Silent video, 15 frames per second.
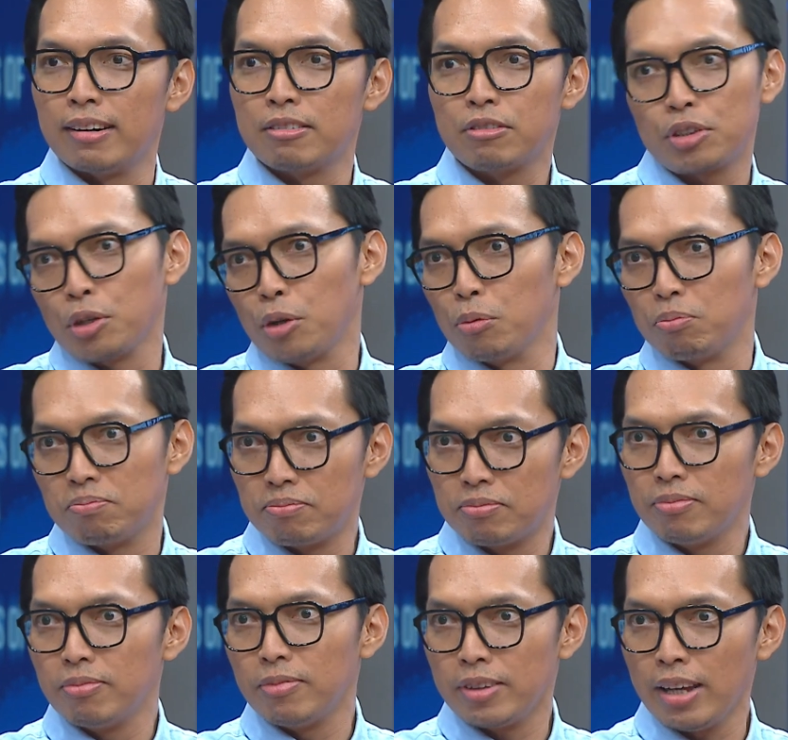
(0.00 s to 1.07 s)
So,
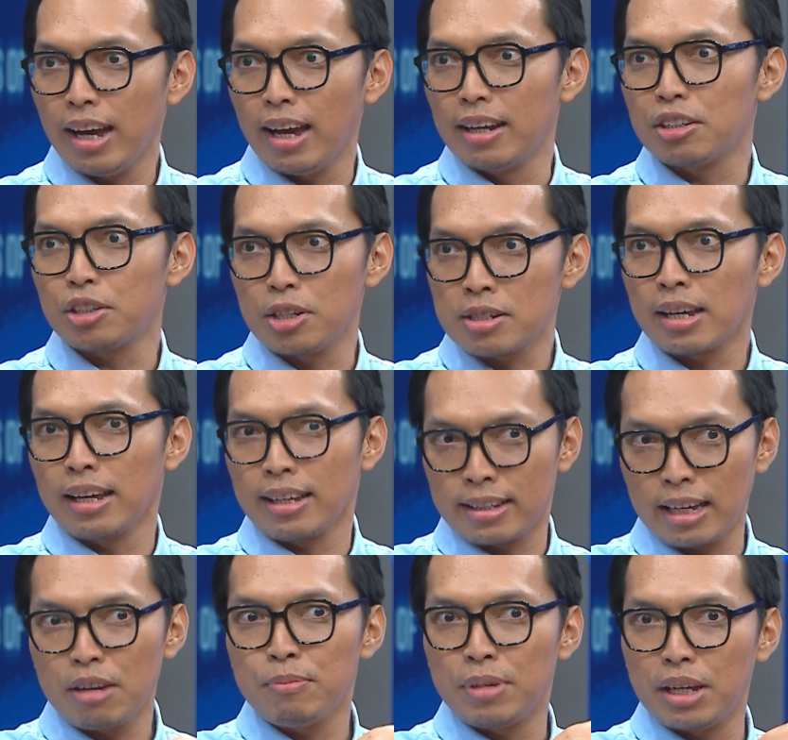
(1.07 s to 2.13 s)
yeah, it's, it's, it
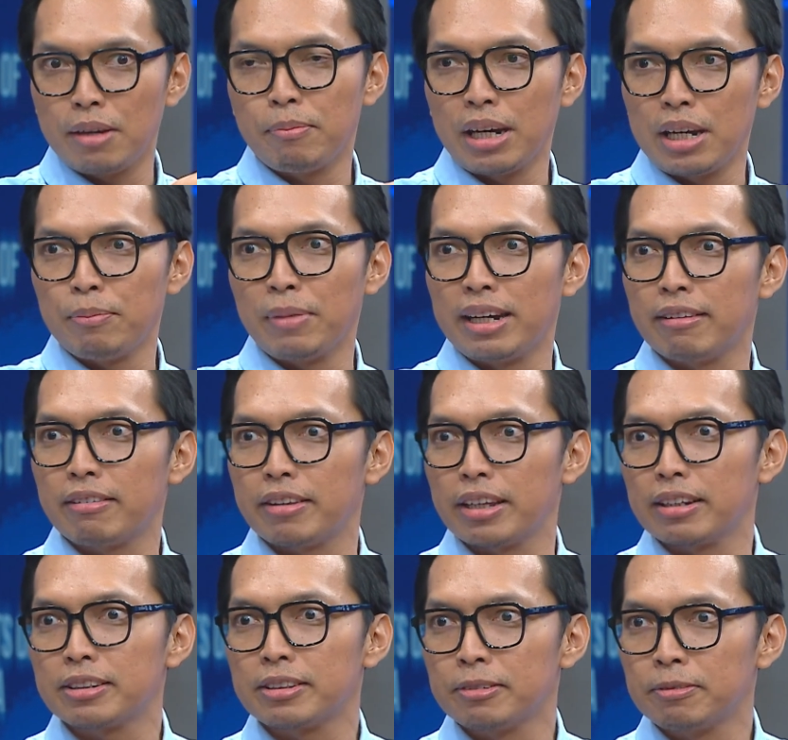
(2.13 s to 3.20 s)
can be many many things.